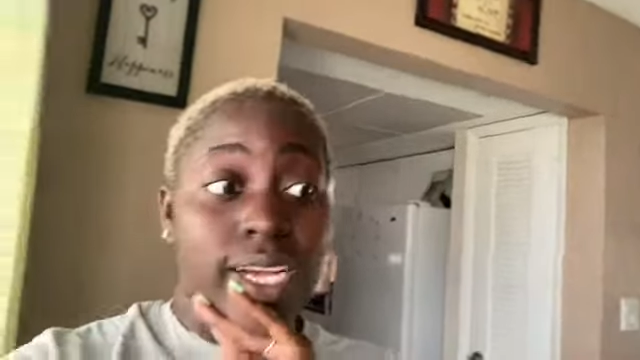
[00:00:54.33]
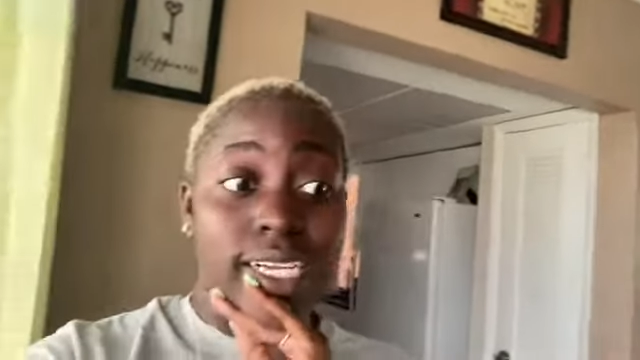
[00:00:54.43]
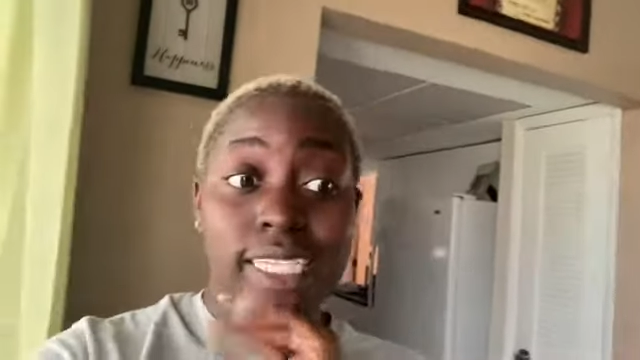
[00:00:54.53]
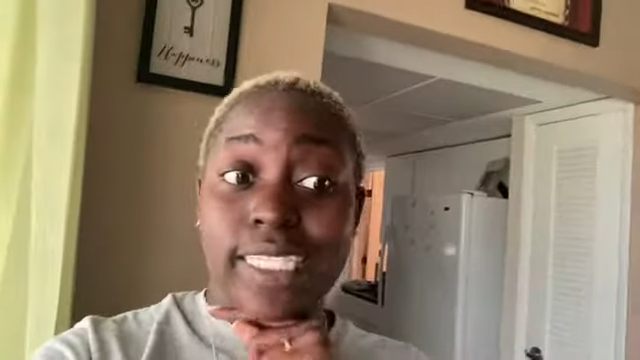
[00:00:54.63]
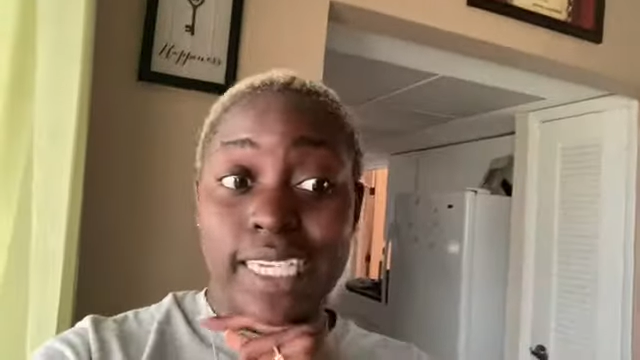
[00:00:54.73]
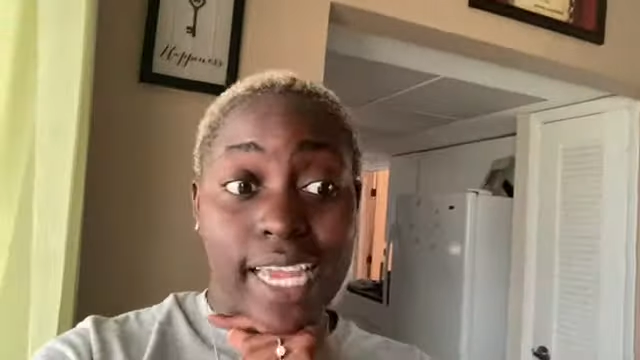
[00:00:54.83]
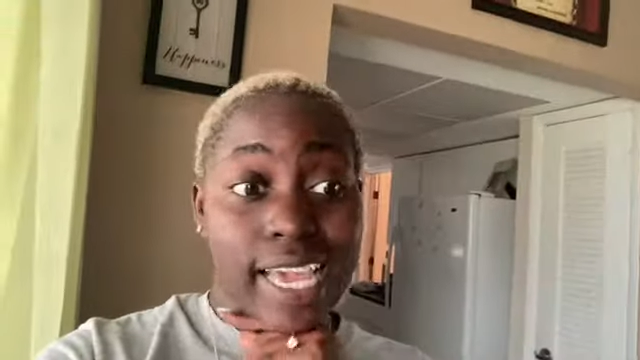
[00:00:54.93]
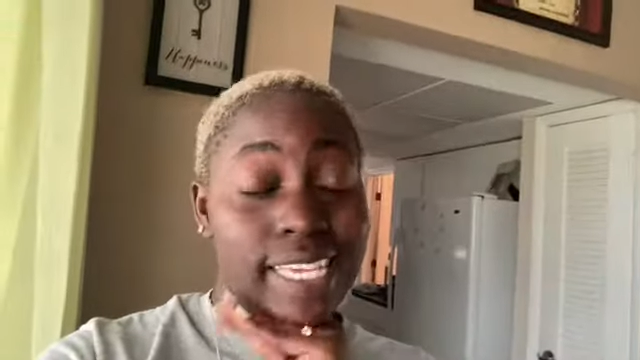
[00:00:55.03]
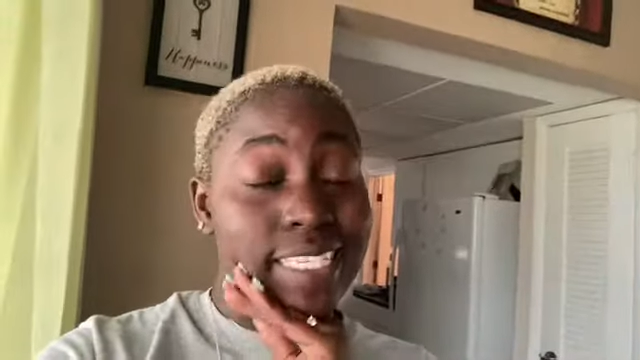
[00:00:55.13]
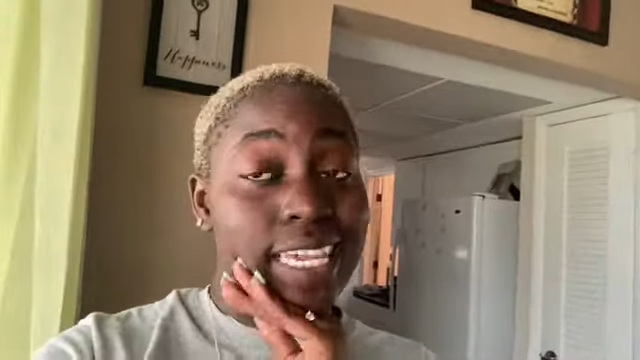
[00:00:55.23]
uh today
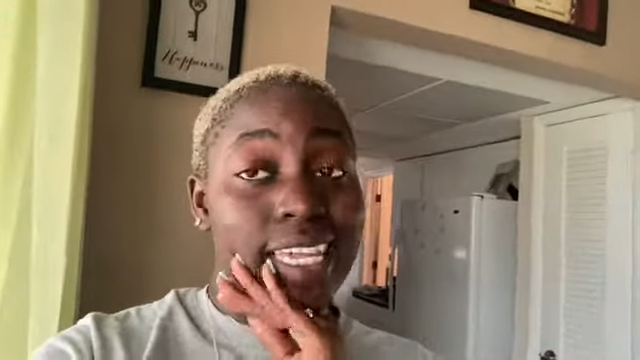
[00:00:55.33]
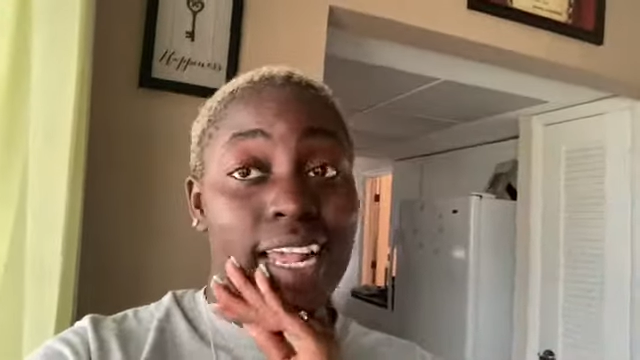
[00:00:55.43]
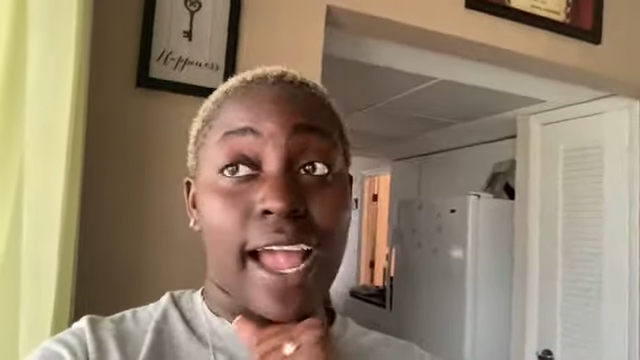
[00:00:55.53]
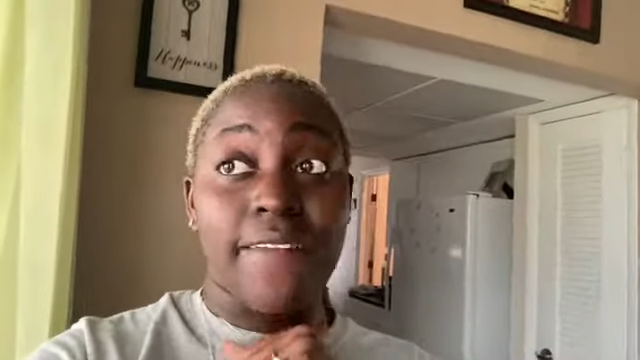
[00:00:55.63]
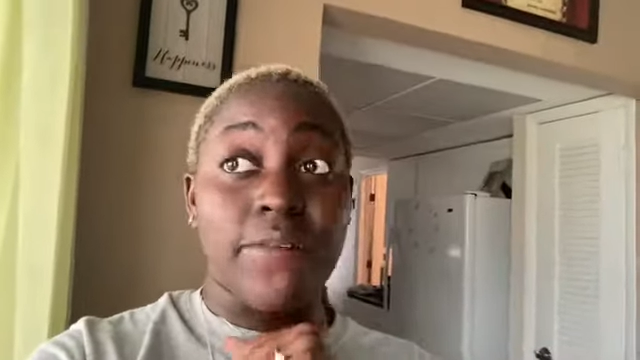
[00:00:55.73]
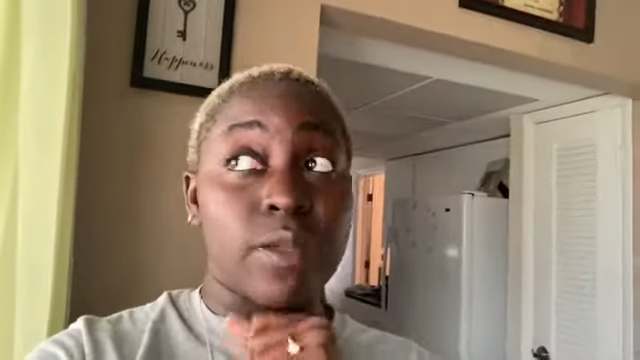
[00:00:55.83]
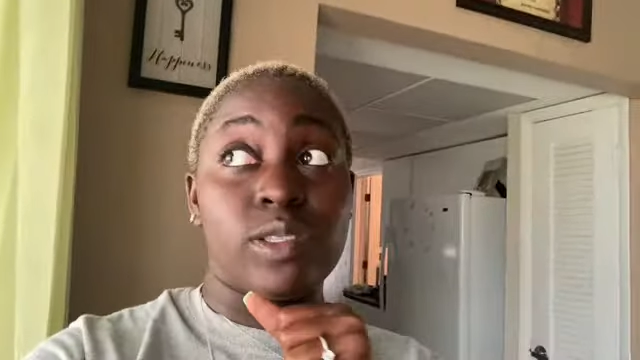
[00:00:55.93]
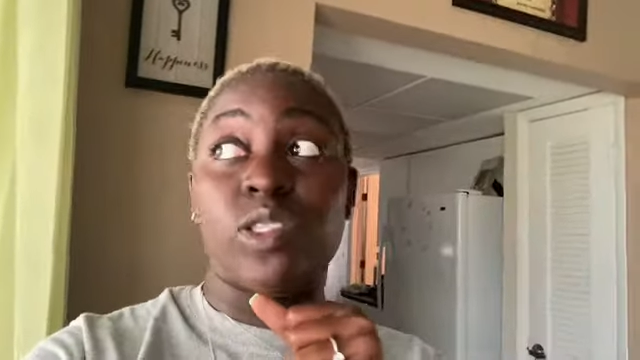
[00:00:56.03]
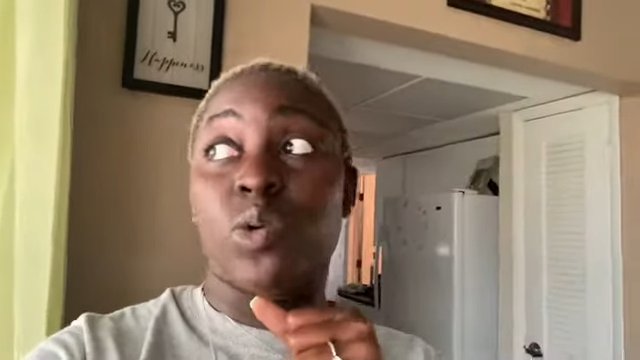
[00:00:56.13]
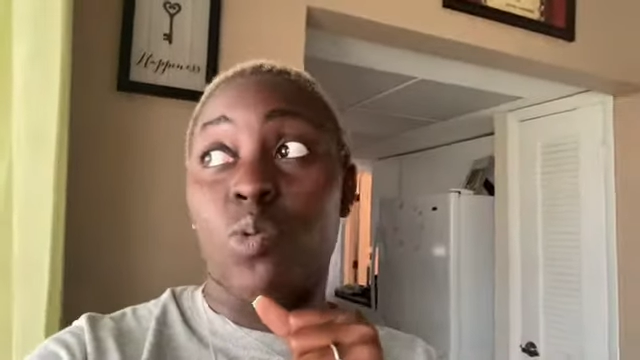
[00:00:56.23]
he's getting the
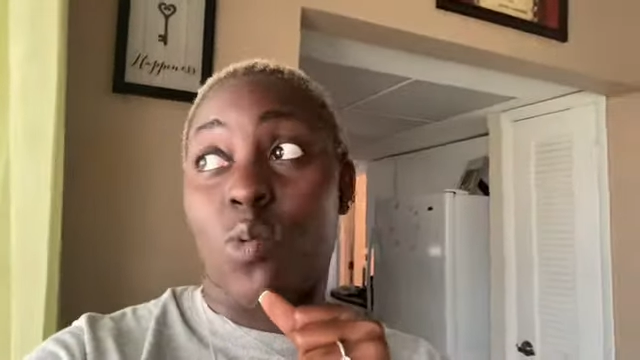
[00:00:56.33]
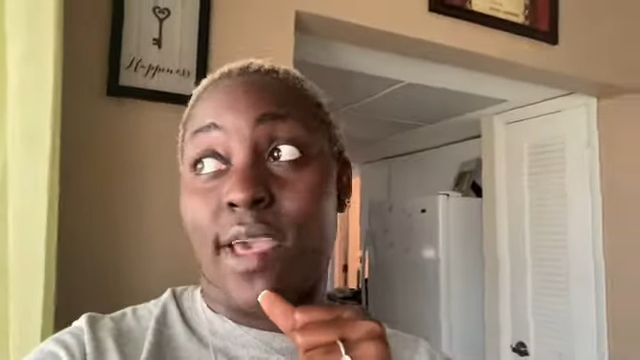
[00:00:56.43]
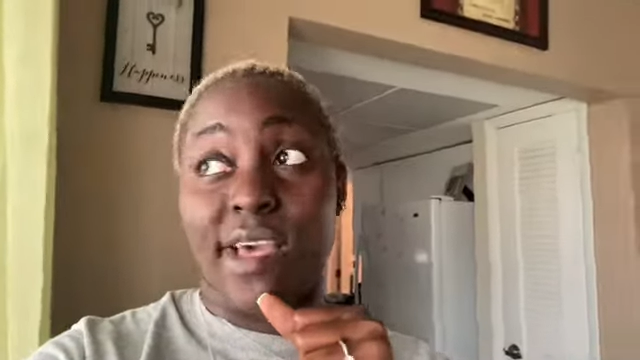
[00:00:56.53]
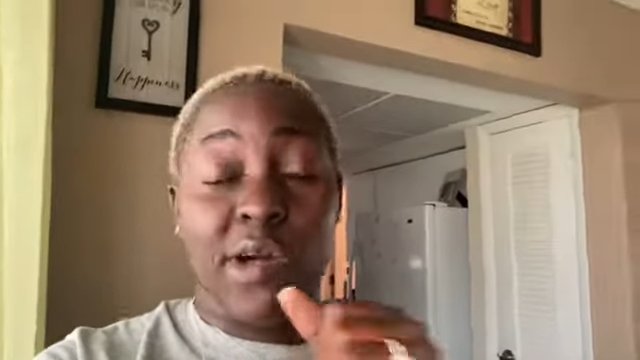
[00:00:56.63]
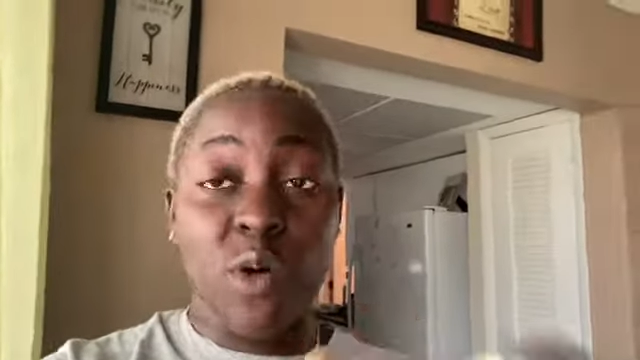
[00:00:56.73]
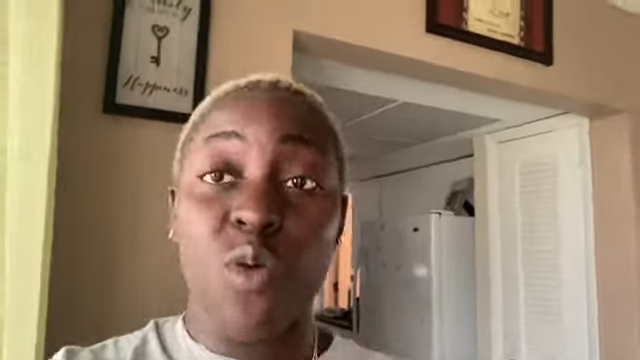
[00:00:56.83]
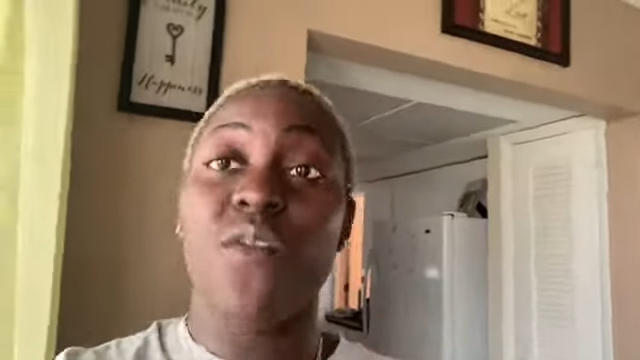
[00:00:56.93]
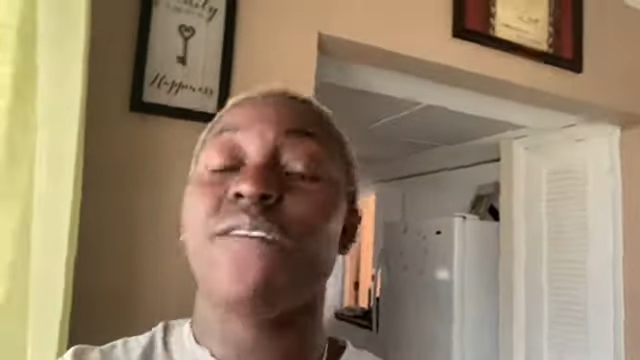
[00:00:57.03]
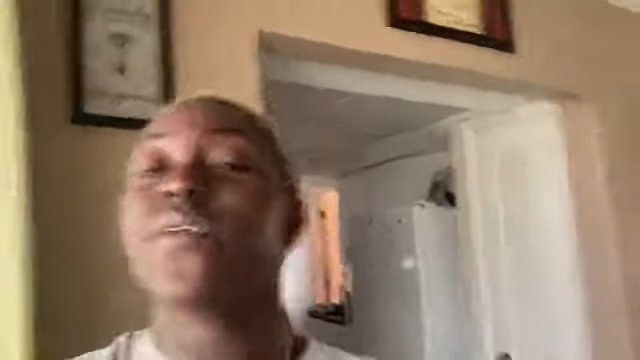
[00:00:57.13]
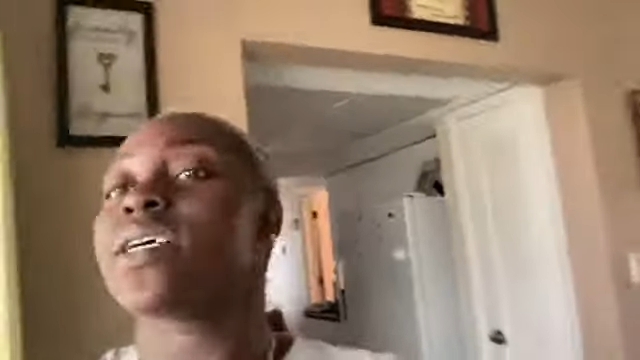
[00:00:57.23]
iphone
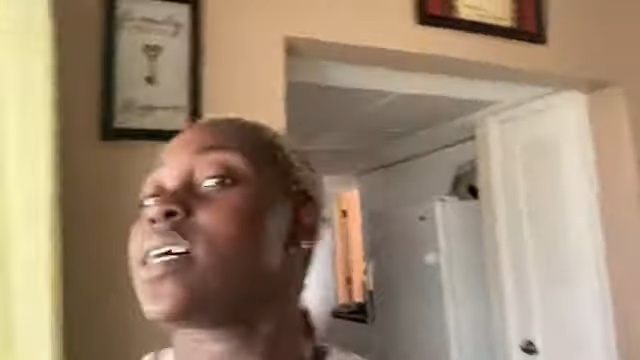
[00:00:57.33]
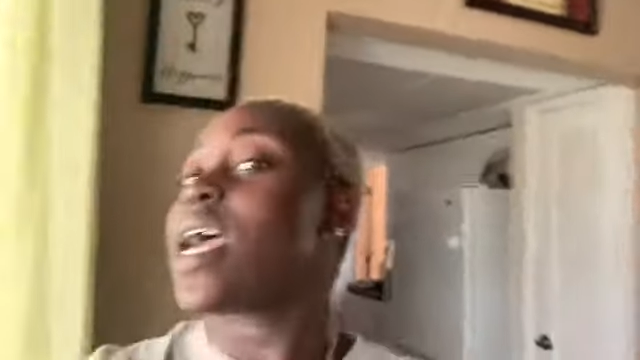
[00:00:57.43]
12